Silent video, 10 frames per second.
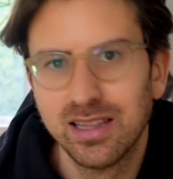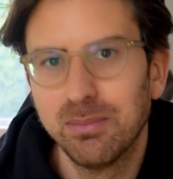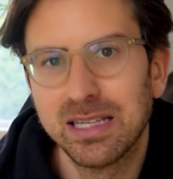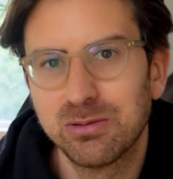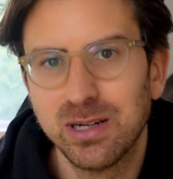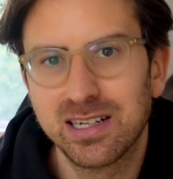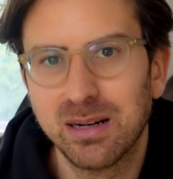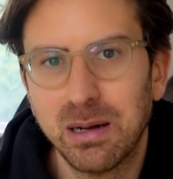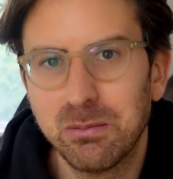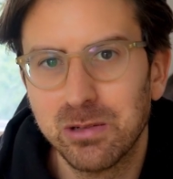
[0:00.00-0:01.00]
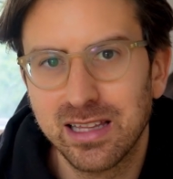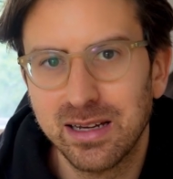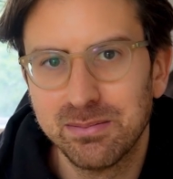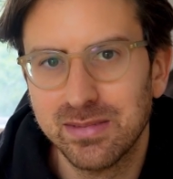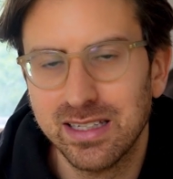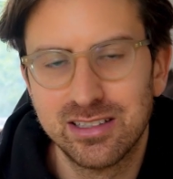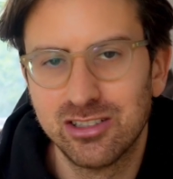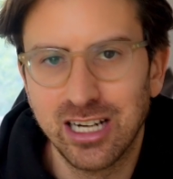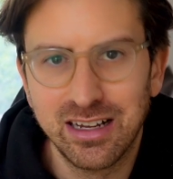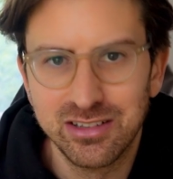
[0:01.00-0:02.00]
The best way to come up with them is
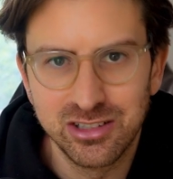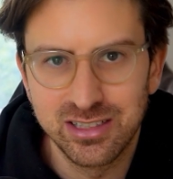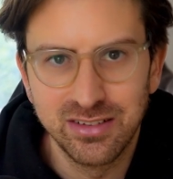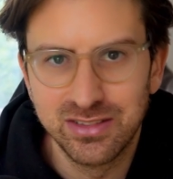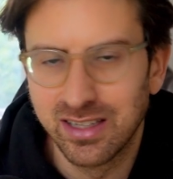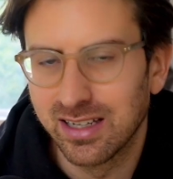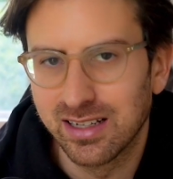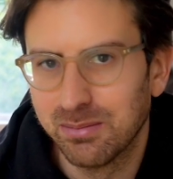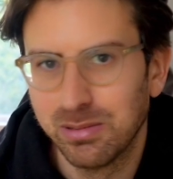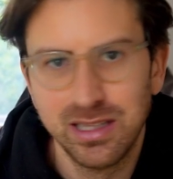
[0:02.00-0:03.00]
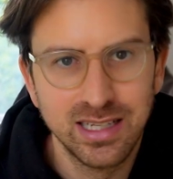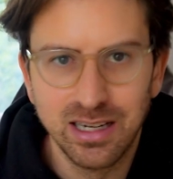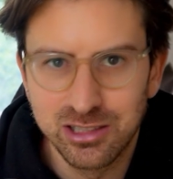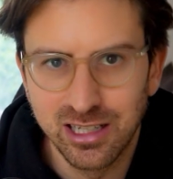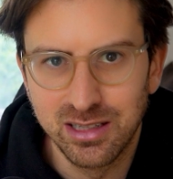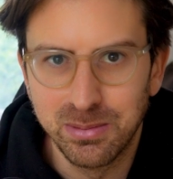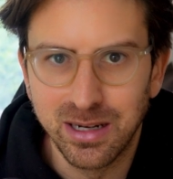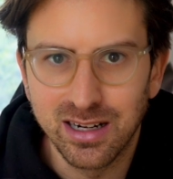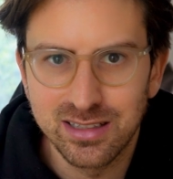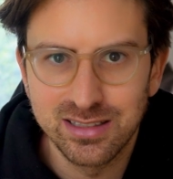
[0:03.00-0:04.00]
to challenge yourself to think completely outside the
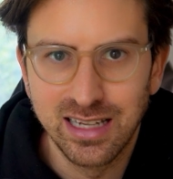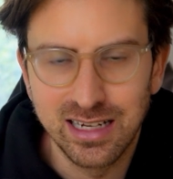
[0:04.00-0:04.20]
box